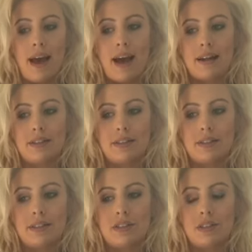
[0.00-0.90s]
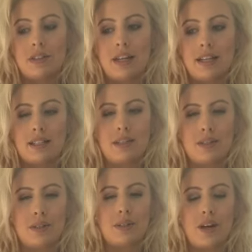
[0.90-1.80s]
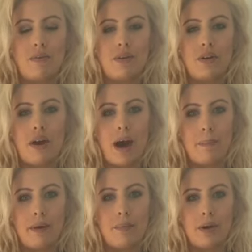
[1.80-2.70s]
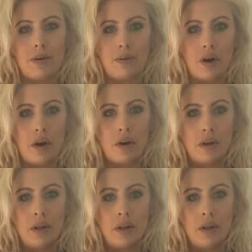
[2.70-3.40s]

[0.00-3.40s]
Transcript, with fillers: and just listen to yourself when you're happy and when you're not